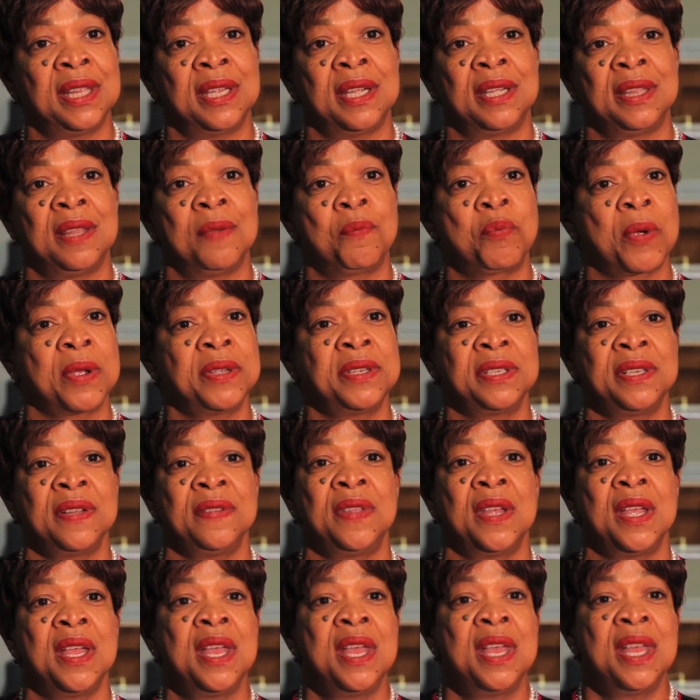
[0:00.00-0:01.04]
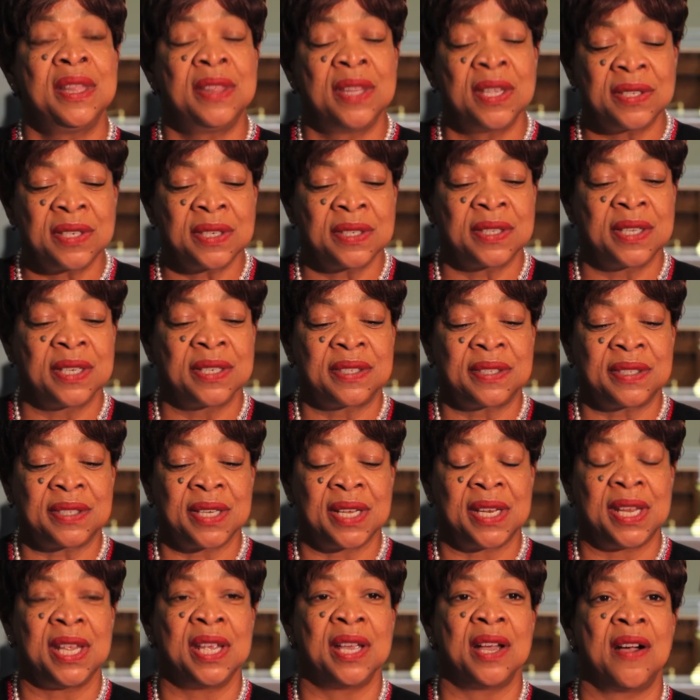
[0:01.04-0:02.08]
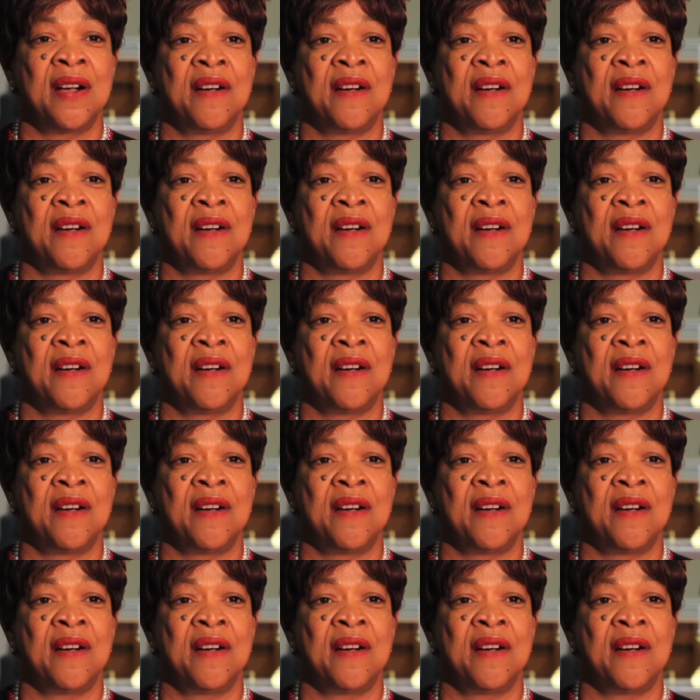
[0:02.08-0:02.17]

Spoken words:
The president, this is the city